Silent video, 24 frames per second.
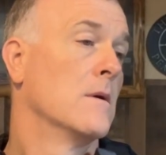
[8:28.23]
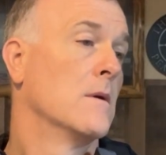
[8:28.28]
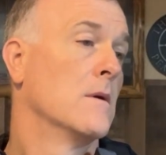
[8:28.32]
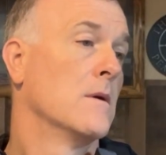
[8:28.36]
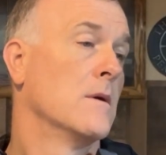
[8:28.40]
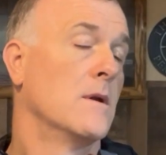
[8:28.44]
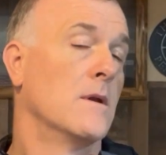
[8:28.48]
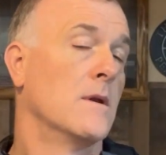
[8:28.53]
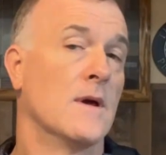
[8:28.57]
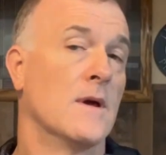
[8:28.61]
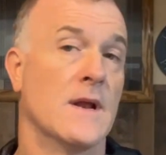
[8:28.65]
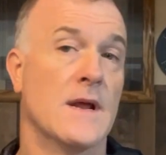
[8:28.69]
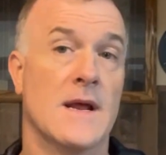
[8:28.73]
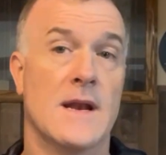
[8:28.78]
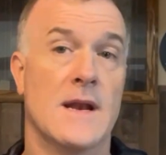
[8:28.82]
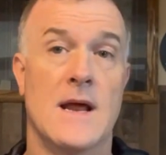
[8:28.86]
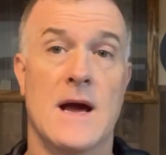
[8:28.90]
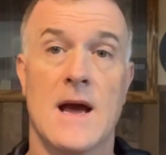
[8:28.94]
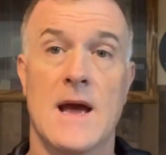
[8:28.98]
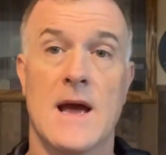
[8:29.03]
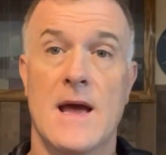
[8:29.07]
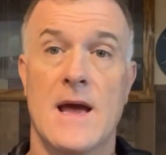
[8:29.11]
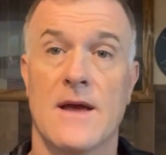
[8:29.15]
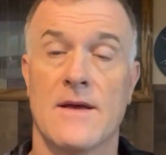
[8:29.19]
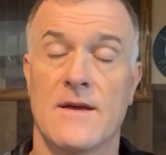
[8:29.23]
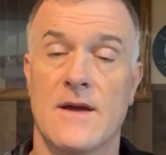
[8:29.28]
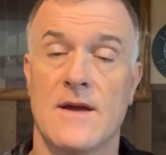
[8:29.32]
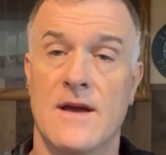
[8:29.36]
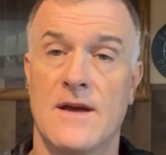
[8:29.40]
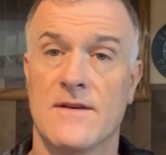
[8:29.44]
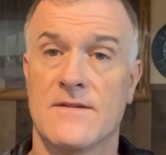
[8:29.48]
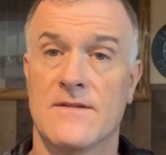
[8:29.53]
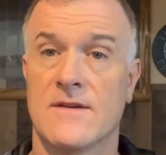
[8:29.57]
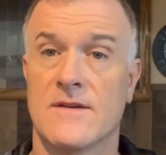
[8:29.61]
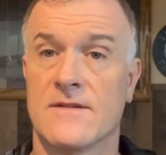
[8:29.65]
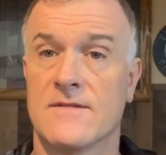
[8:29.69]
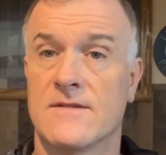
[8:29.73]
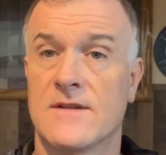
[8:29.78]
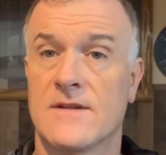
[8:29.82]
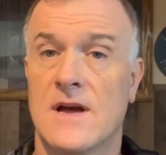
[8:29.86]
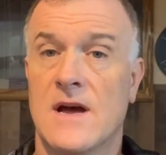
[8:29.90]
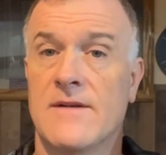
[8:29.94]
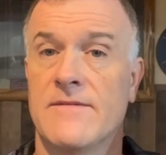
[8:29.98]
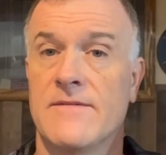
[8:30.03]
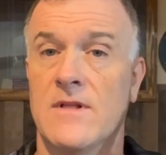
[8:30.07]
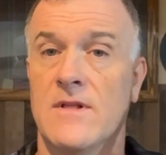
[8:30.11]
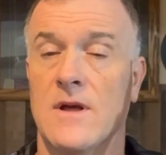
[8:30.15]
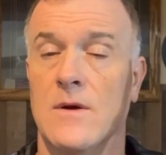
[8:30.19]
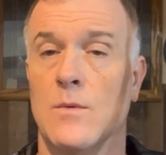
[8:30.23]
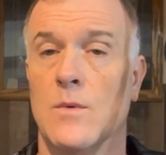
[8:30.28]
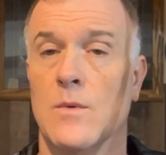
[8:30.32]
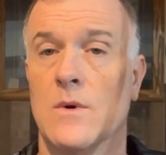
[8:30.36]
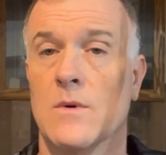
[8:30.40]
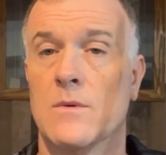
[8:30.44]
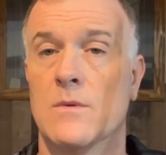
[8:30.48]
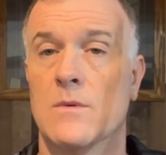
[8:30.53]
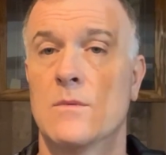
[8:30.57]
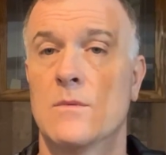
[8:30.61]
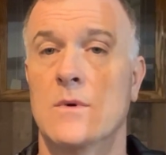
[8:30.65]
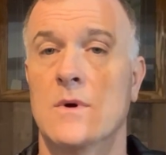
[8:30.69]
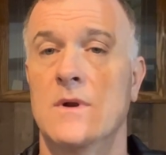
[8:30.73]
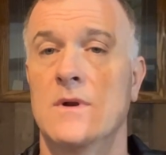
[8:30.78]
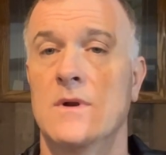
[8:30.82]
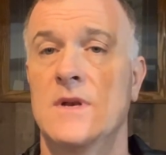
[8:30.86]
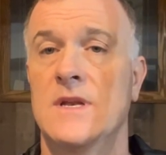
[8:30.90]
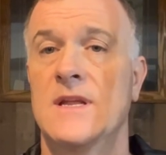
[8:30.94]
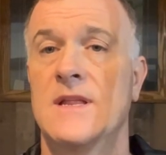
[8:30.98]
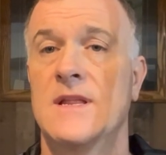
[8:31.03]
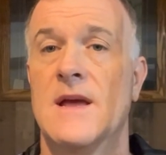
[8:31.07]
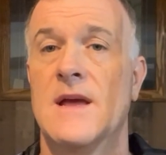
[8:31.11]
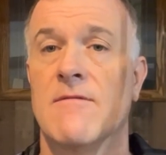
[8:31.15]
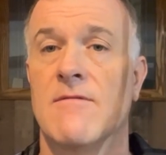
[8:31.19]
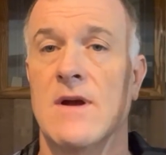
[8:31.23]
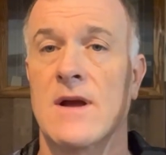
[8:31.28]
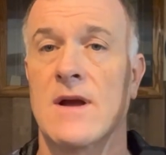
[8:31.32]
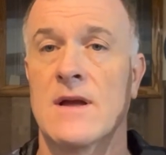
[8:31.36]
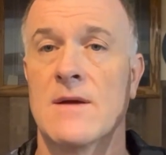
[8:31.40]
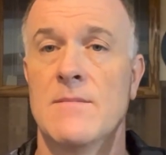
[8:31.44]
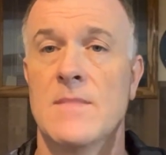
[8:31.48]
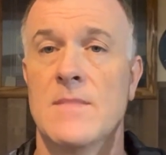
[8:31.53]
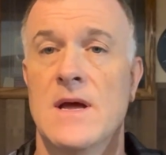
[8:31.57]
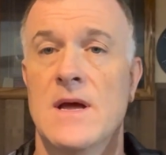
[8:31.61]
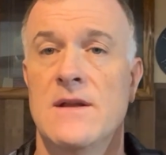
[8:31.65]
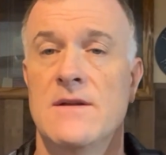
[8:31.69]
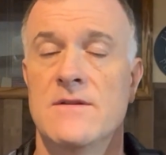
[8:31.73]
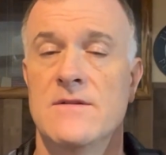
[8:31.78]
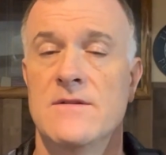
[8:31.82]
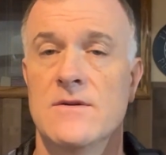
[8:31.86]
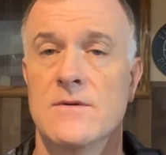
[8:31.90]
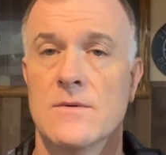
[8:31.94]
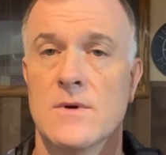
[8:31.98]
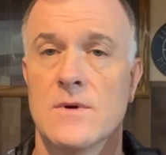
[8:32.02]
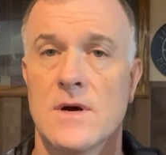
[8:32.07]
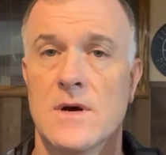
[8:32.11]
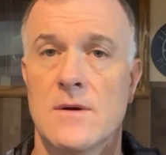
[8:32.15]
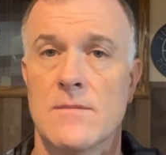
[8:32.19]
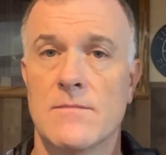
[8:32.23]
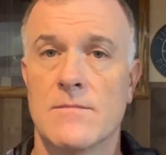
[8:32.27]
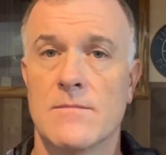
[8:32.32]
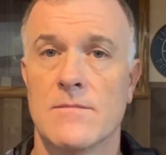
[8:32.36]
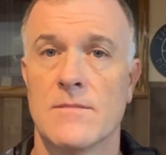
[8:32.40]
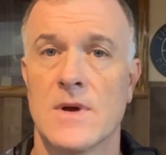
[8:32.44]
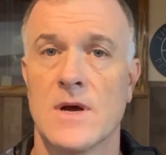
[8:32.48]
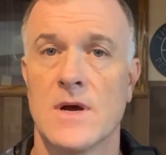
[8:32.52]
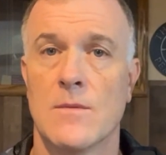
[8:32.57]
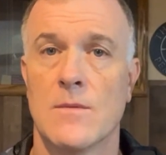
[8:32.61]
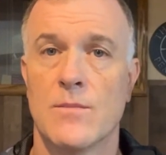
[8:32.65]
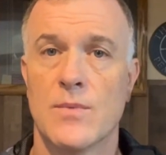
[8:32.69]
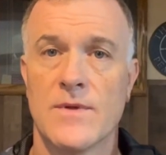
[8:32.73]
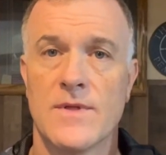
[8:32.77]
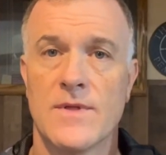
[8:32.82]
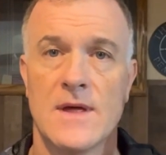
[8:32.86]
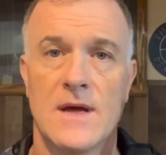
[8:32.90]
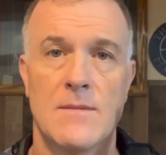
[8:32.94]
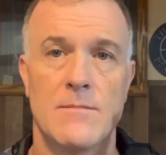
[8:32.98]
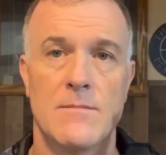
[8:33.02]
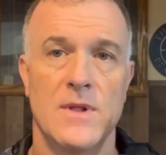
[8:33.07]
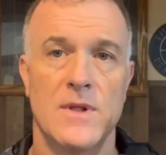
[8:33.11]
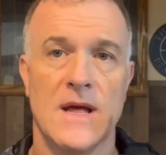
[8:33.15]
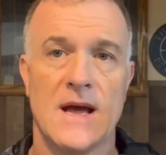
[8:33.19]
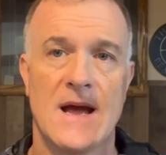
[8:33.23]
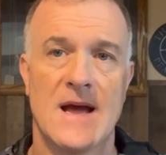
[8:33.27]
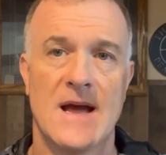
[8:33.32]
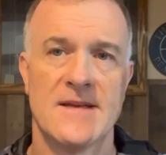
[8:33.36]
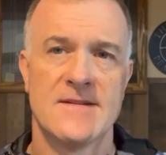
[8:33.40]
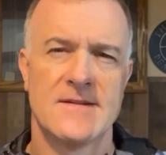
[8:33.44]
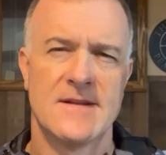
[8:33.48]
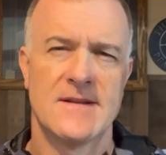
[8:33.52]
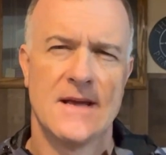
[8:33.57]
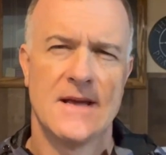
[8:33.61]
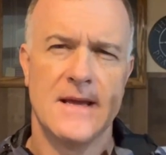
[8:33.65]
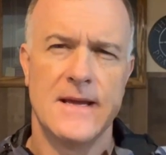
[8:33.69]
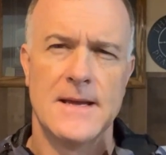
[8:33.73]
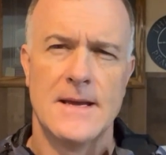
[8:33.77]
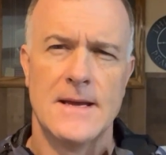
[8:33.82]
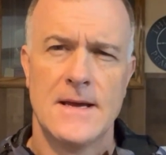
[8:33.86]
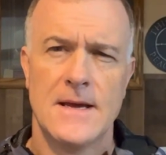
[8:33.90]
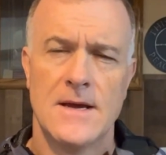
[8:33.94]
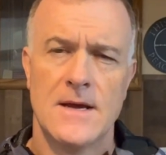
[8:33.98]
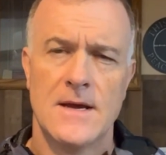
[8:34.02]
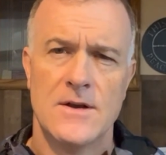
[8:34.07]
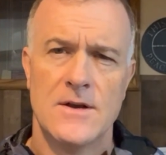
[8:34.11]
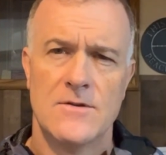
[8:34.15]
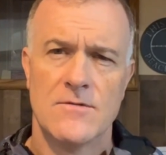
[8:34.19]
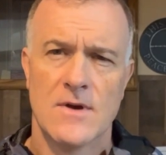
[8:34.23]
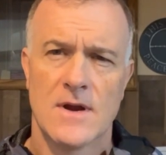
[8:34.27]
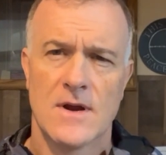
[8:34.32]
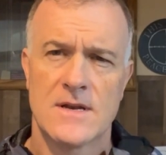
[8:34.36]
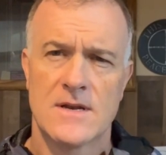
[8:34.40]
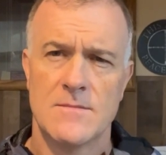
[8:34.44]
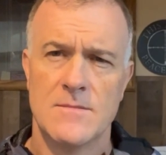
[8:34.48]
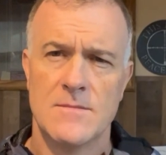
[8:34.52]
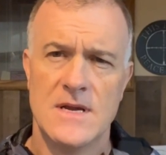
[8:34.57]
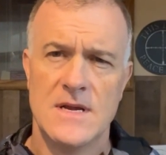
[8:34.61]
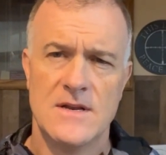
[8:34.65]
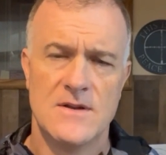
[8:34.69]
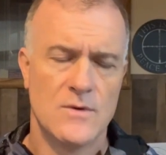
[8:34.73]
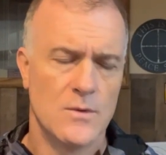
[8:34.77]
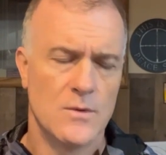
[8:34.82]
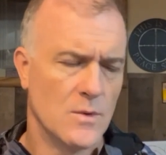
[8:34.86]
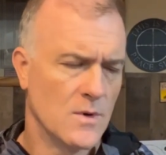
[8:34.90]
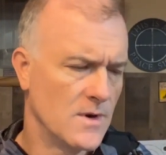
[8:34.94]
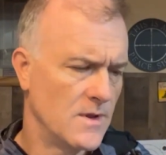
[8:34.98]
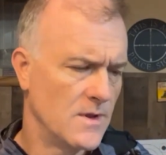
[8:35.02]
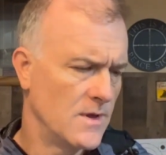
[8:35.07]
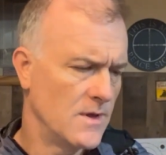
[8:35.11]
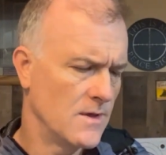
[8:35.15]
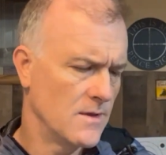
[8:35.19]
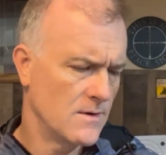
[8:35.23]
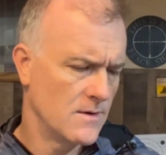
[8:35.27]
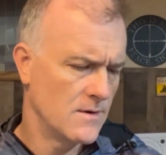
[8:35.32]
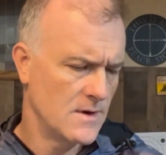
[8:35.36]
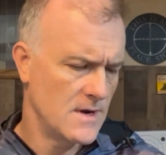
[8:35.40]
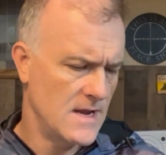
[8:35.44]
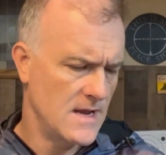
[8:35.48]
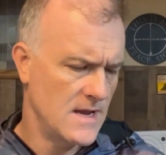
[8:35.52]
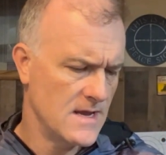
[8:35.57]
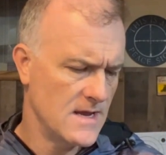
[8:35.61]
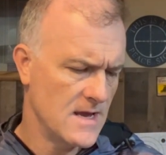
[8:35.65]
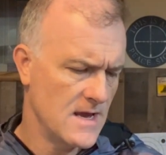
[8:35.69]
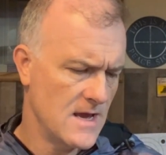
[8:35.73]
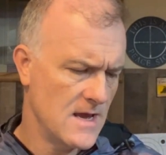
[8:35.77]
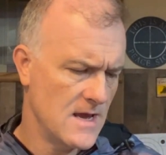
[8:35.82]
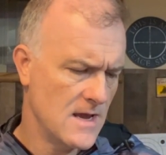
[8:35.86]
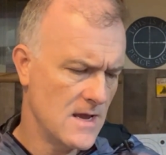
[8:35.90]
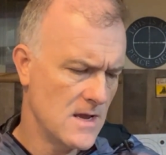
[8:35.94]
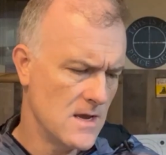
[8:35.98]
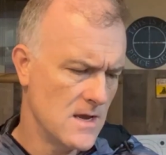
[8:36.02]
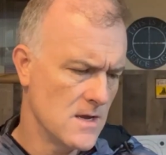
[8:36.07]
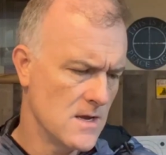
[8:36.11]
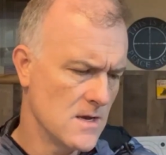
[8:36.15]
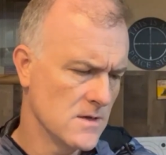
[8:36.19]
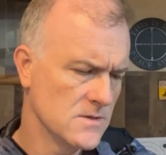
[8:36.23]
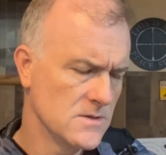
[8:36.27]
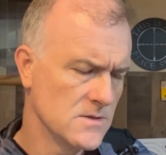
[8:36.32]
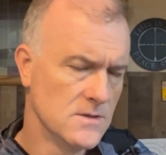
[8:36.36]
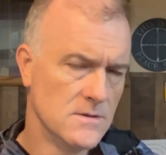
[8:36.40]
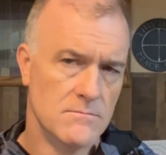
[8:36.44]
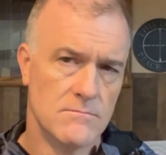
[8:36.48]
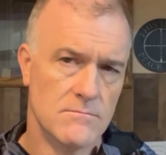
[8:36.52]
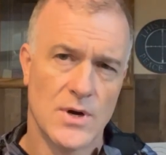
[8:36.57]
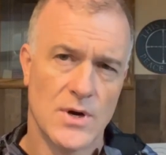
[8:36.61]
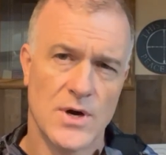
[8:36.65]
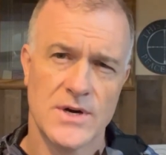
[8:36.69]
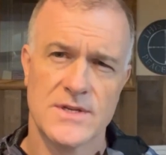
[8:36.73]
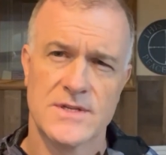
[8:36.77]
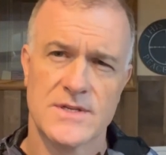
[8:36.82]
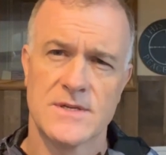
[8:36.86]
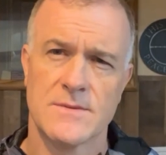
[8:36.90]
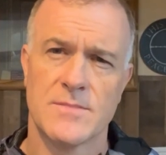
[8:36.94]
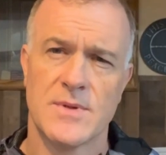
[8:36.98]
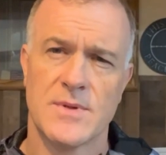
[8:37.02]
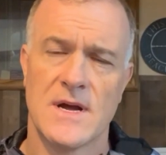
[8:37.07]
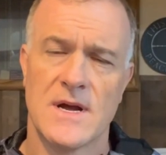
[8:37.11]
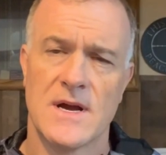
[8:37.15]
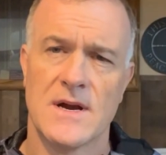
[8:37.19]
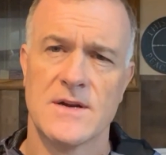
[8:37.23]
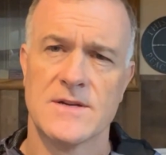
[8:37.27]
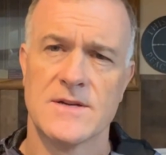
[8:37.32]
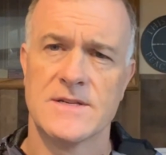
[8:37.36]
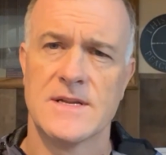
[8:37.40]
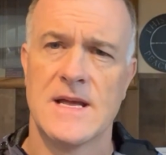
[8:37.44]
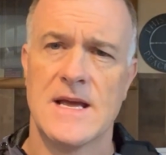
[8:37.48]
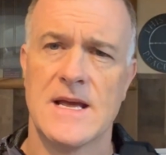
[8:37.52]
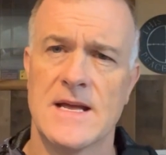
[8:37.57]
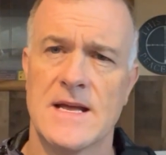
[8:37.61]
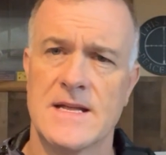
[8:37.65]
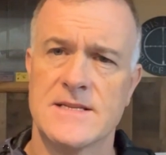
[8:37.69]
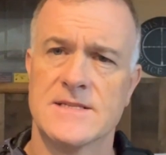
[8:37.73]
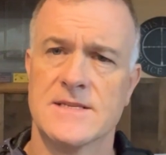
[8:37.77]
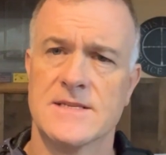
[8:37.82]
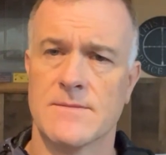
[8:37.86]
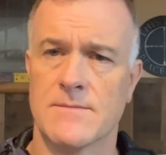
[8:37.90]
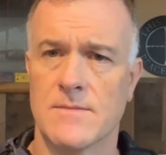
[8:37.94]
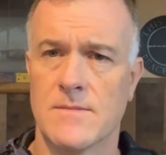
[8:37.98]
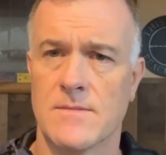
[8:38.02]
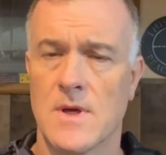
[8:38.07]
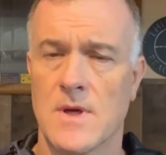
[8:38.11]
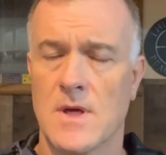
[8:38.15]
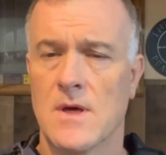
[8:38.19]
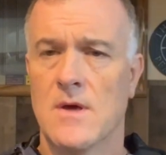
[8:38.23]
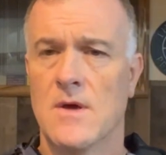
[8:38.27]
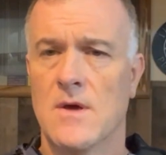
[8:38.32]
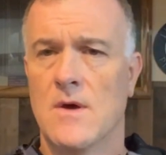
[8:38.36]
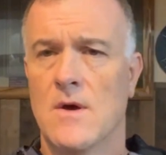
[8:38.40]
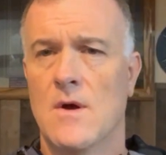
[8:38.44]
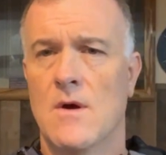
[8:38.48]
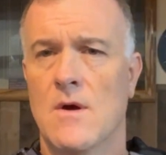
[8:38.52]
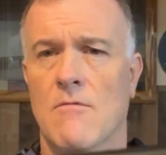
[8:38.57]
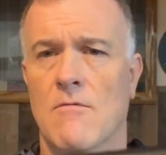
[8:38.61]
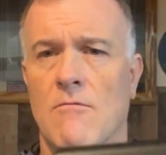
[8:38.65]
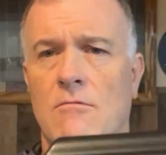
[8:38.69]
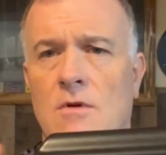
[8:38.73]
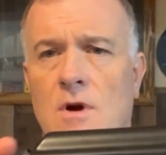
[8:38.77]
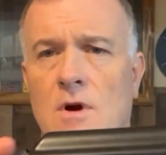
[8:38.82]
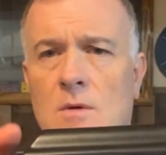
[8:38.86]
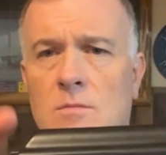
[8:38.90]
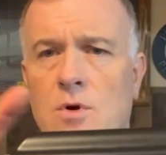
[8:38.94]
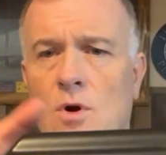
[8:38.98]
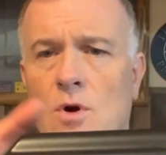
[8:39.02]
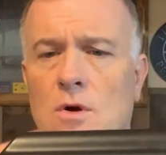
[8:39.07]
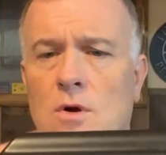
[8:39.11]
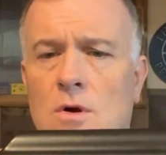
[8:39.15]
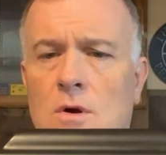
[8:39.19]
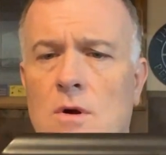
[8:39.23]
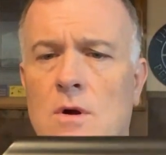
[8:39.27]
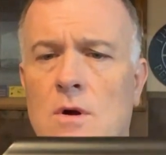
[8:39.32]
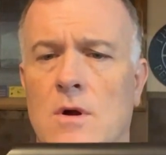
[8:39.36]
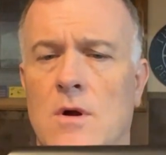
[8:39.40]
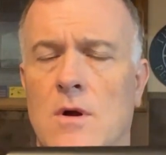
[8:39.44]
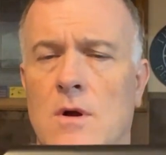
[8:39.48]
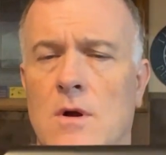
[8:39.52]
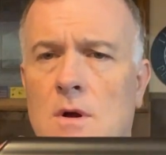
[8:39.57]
and I asked Zastava, like, what did they recommend to help with that blast, and they directed me to one of the other AK part suppliers, and they had some rubber